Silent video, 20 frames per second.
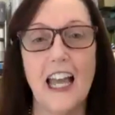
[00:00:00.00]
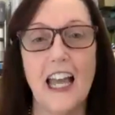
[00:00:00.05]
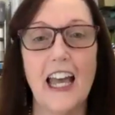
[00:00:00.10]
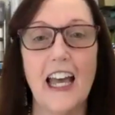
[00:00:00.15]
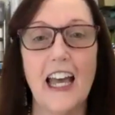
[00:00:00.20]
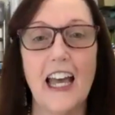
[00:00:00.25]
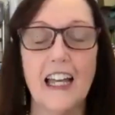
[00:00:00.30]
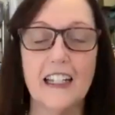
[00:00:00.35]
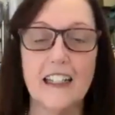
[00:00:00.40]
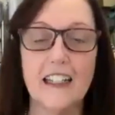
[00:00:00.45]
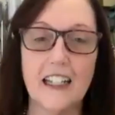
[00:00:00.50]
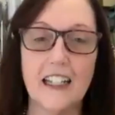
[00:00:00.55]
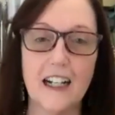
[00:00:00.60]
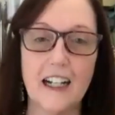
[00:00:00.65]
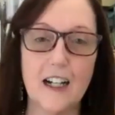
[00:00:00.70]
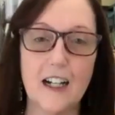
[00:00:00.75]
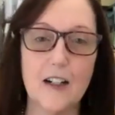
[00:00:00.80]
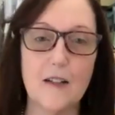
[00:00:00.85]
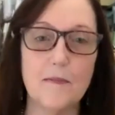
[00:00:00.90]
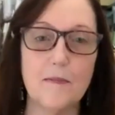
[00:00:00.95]
And
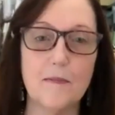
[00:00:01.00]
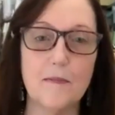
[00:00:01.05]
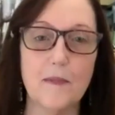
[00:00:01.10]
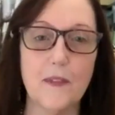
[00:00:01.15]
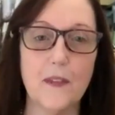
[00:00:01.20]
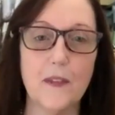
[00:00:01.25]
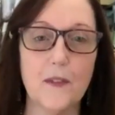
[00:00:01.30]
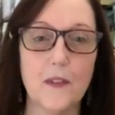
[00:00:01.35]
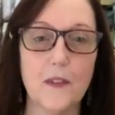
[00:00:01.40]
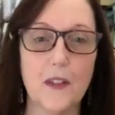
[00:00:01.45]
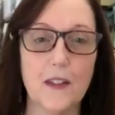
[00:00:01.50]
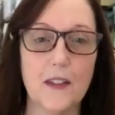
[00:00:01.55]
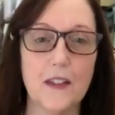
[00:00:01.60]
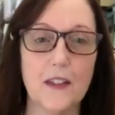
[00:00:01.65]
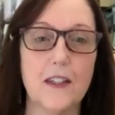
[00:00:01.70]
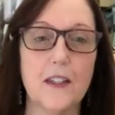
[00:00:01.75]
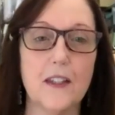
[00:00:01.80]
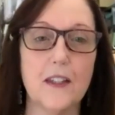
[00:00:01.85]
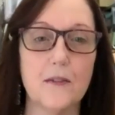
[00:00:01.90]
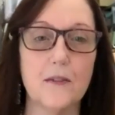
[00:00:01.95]
um,
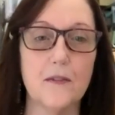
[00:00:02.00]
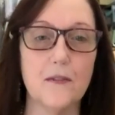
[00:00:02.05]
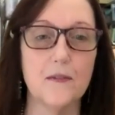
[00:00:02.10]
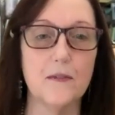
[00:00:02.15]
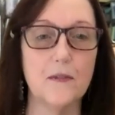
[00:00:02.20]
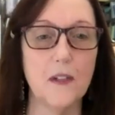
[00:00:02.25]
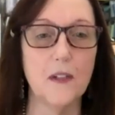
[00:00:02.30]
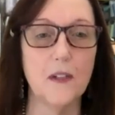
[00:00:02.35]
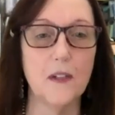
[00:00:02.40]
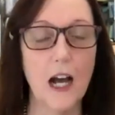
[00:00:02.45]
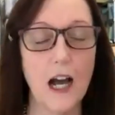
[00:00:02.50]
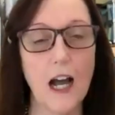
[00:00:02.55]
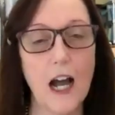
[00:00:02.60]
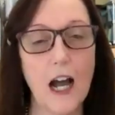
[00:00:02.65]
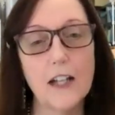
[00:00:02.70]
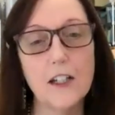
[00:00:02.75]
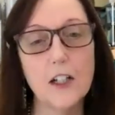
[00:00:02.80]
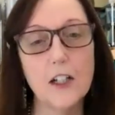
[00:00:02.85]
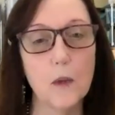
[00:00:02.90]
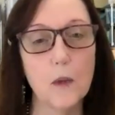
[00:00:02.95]
I
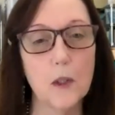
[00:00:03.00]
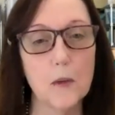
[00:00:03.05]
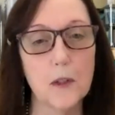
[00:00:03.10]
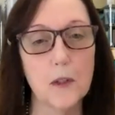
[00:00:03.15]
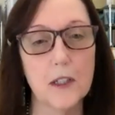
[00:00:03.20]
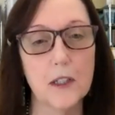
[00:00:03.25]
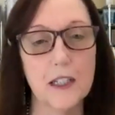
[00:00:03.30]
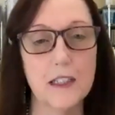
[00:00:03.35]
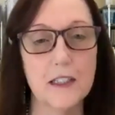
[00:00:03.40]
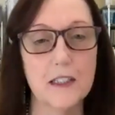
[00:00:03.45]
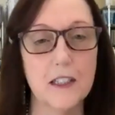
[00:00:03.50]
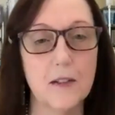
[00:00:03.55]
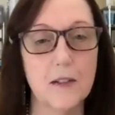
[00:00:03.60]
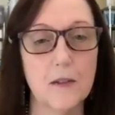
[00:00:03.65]
know we were going to